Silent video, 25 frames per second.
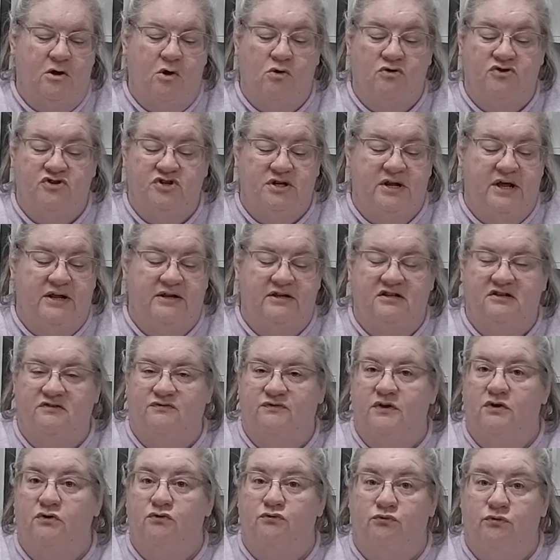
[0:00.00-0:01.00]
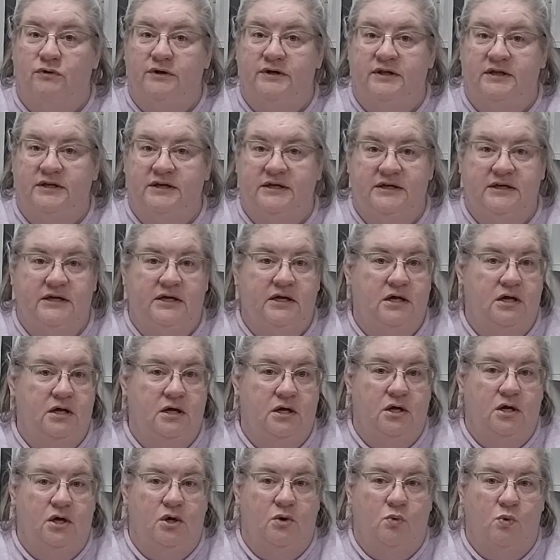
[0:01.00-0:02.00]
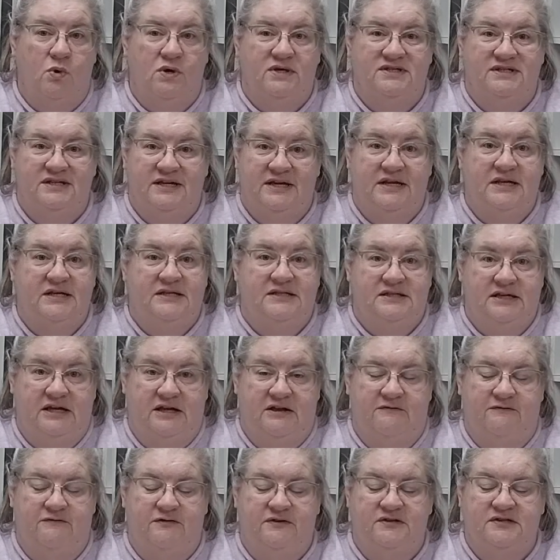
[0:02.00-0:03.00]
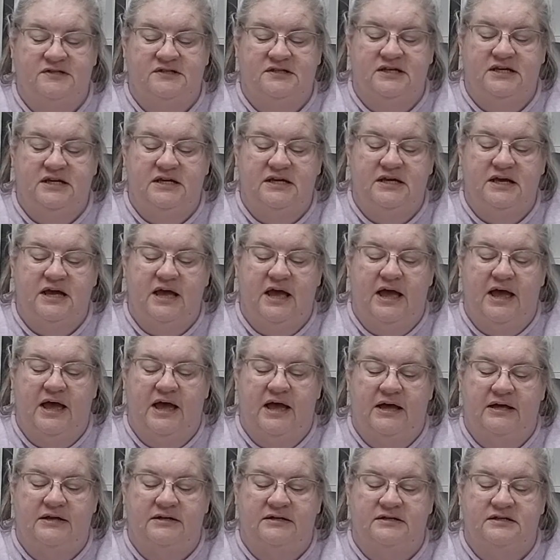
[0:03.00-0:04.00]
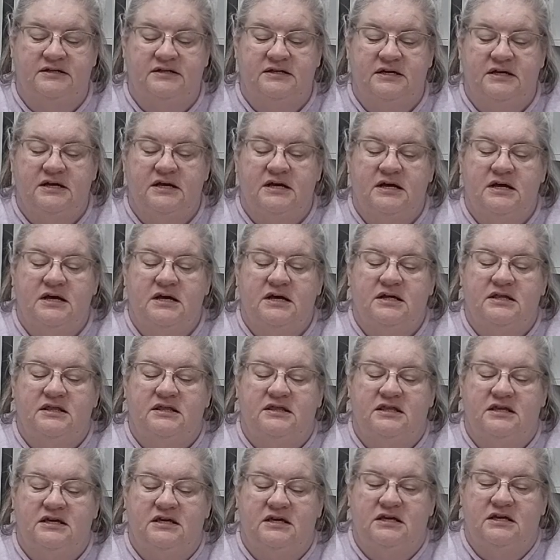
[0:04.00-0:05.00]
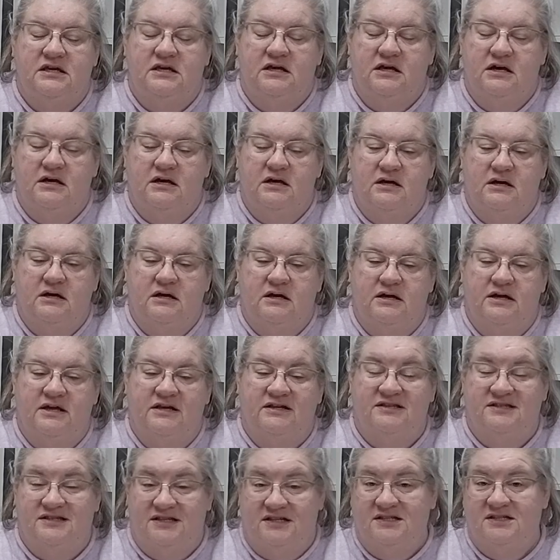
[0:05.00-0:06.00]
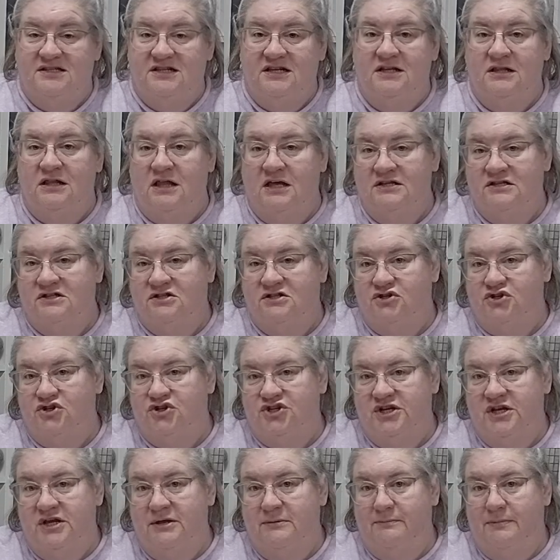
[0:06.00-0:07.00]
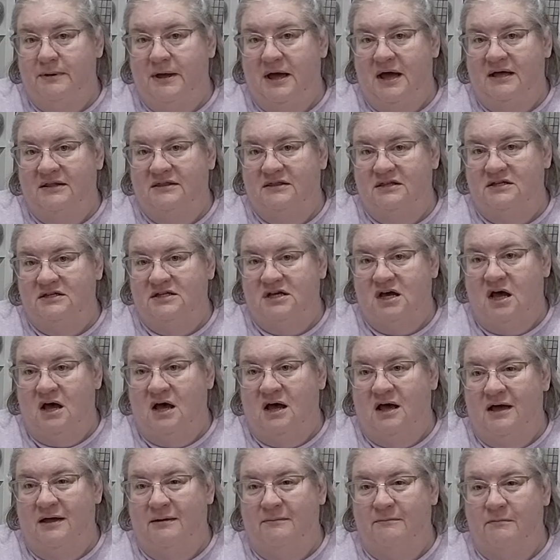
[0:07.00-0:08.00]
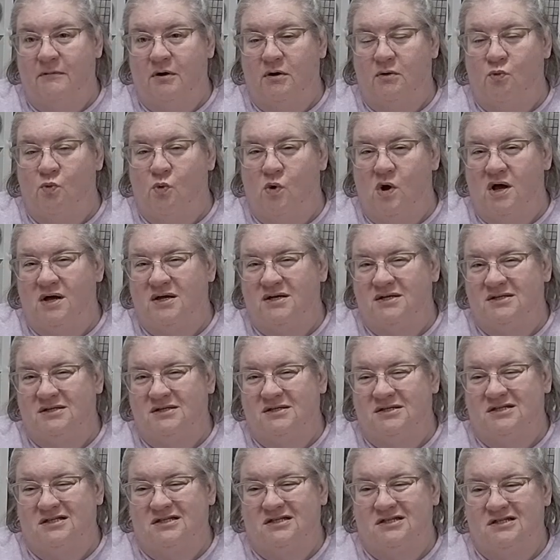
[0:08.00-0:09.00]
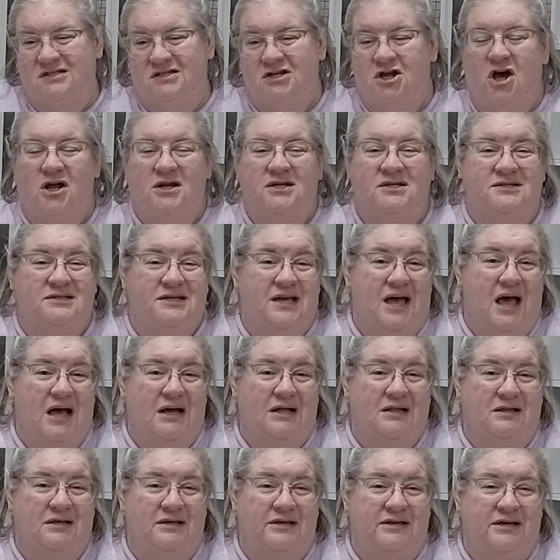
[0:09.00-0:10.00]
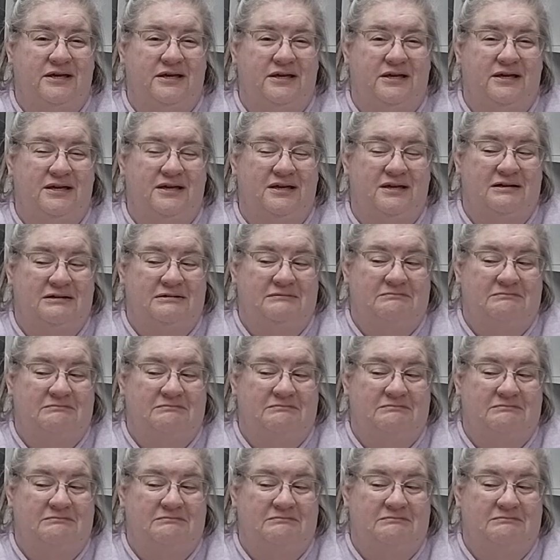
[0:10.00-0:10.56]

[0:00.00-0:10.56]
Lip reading: genetics field really was in its infancy, and the existing Leicester sheep at the time was not exactly